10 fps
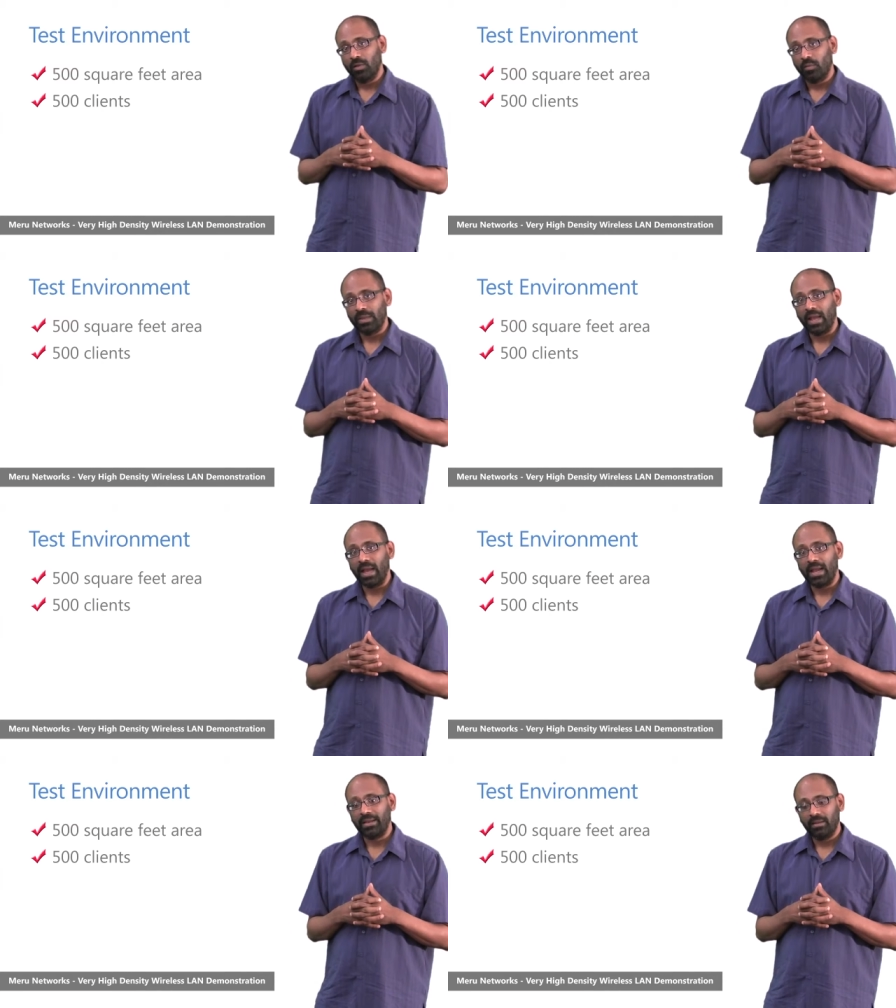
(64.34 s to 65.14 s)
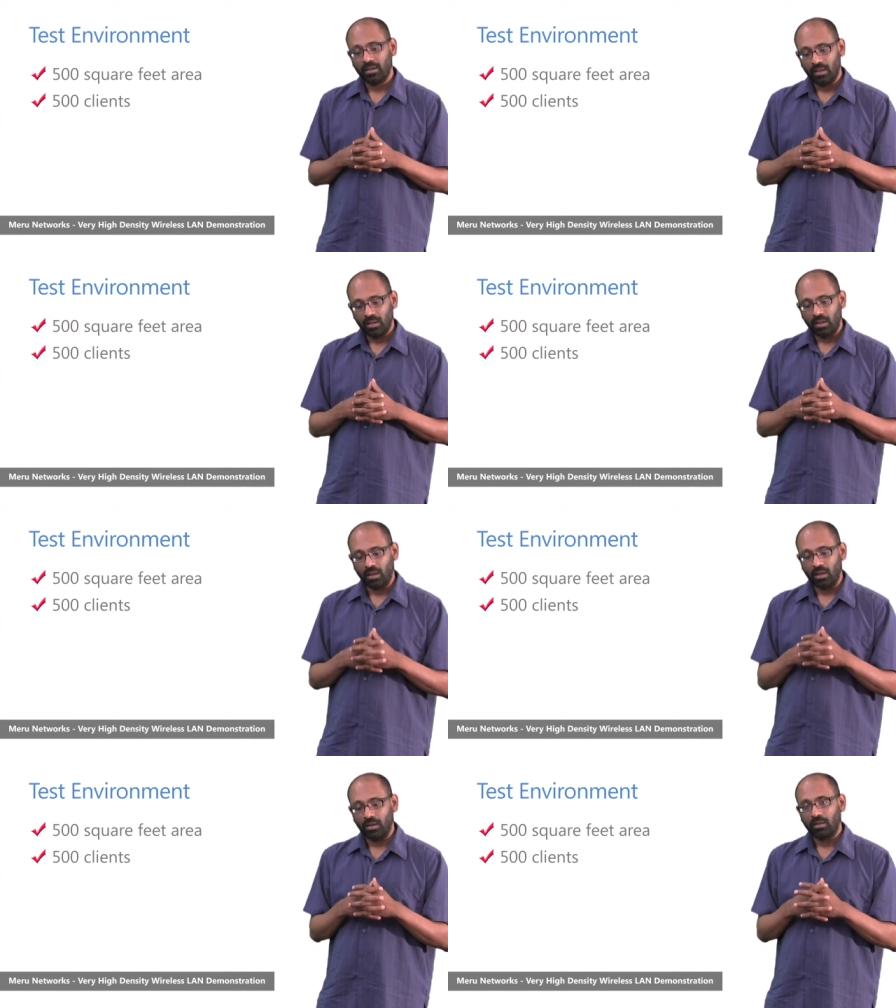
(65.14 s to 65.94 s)
we had
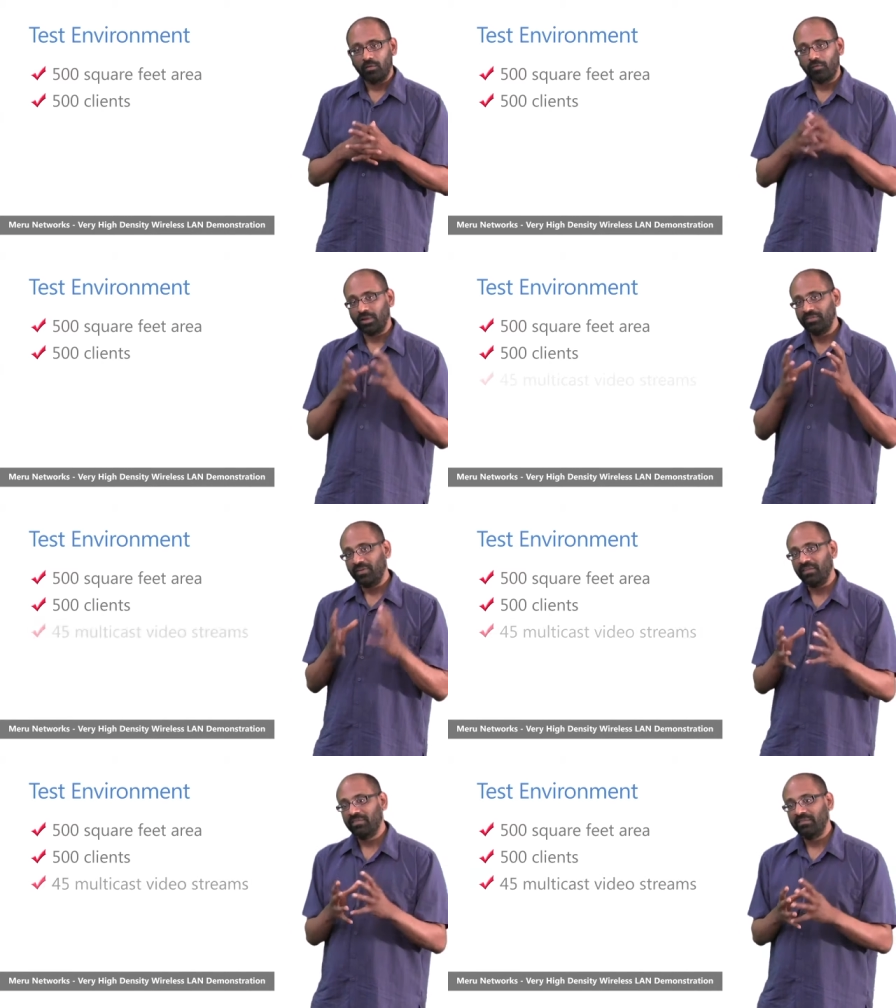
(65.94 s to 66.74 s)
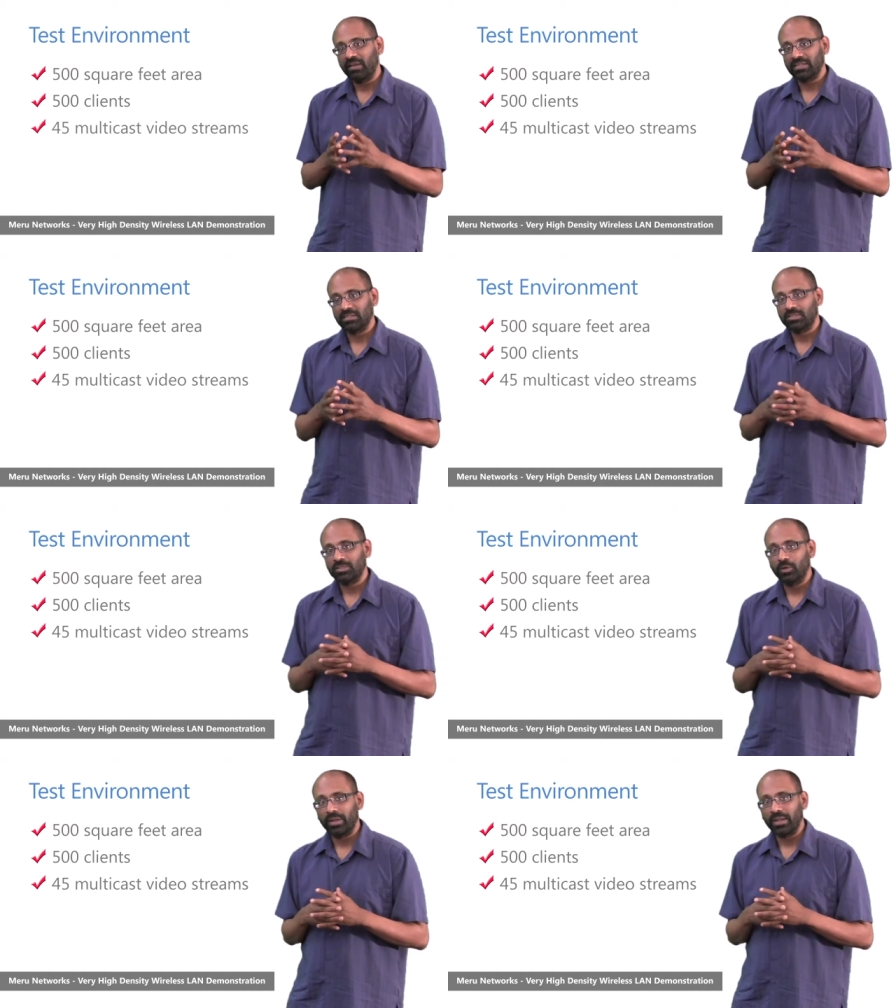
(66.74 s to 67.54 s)
uh, 45 devices
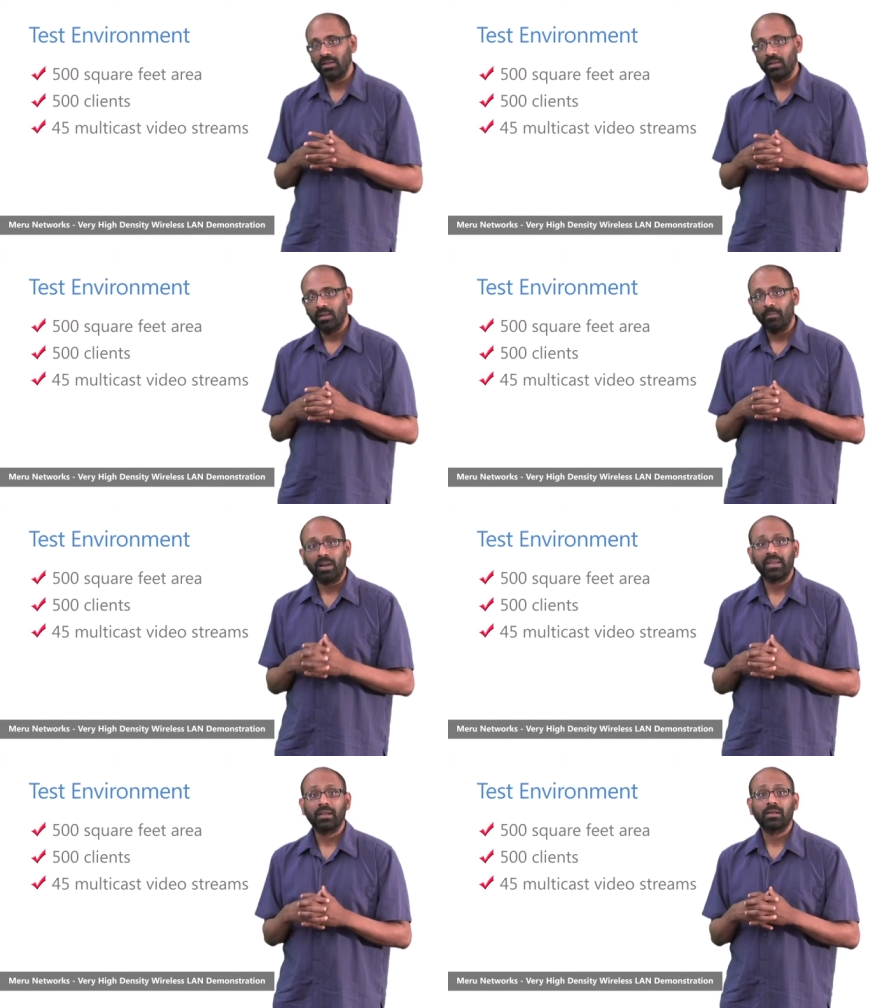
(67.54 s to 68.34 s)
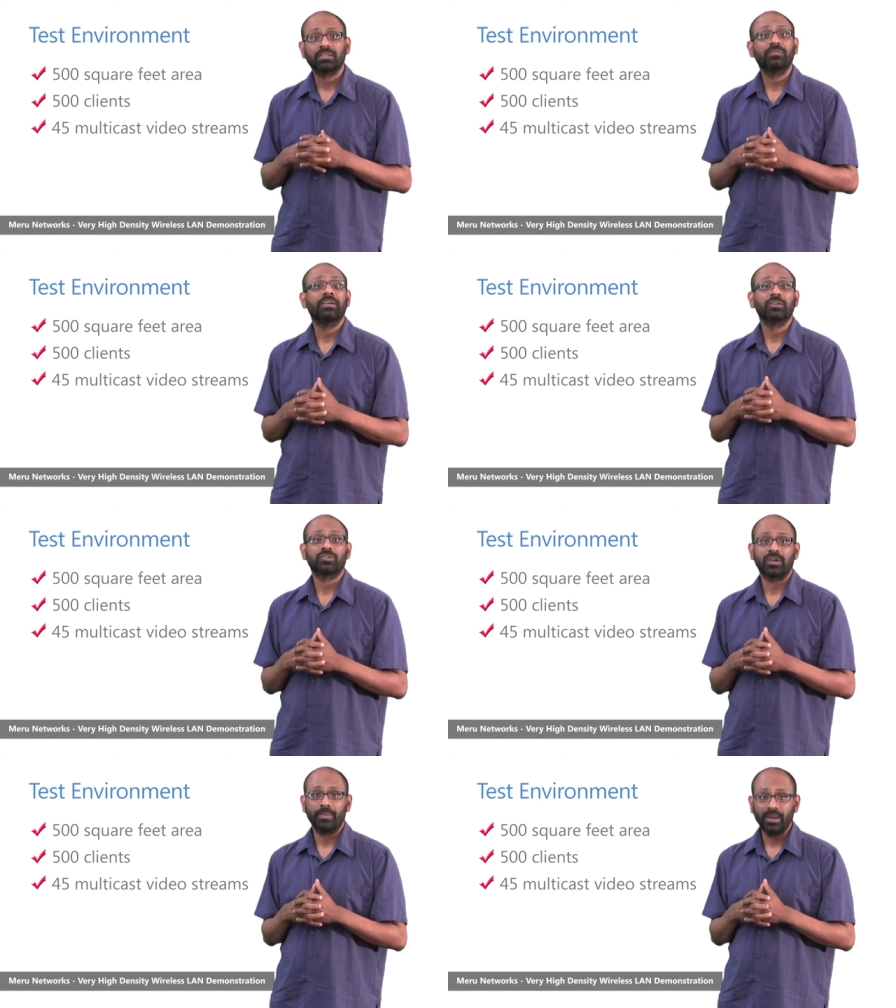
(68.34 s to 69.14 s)
doing multicast video
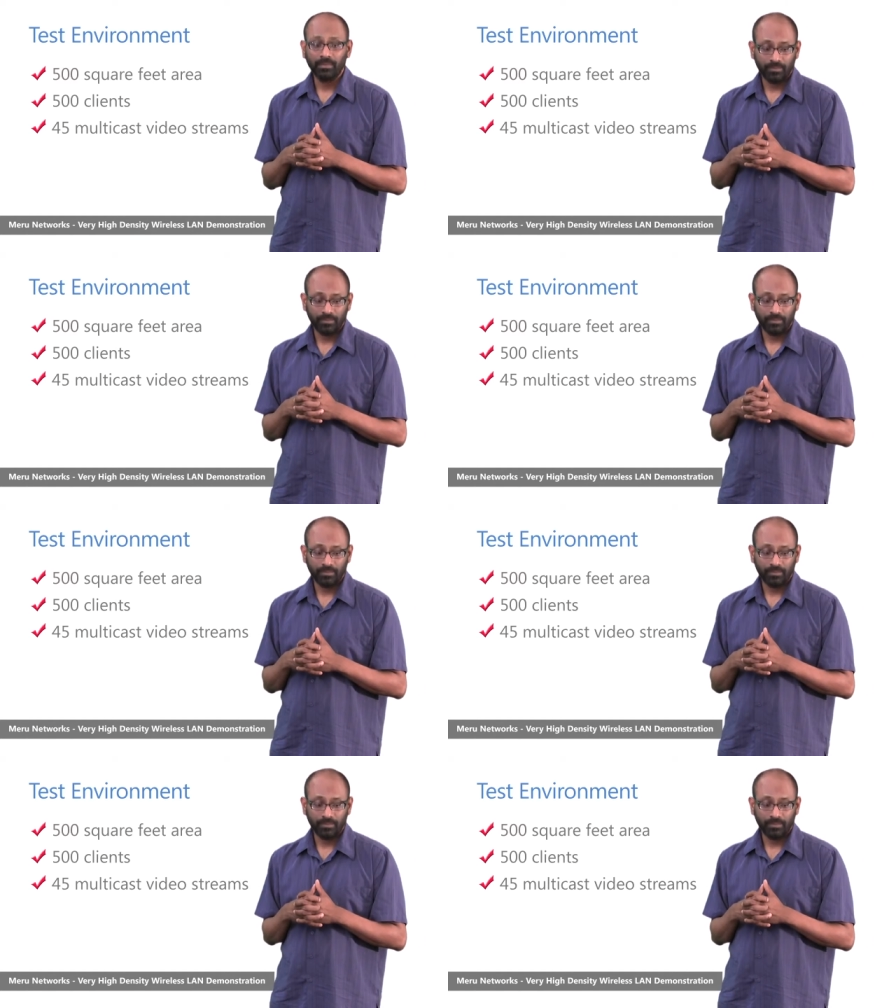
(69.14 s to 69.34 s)
streaming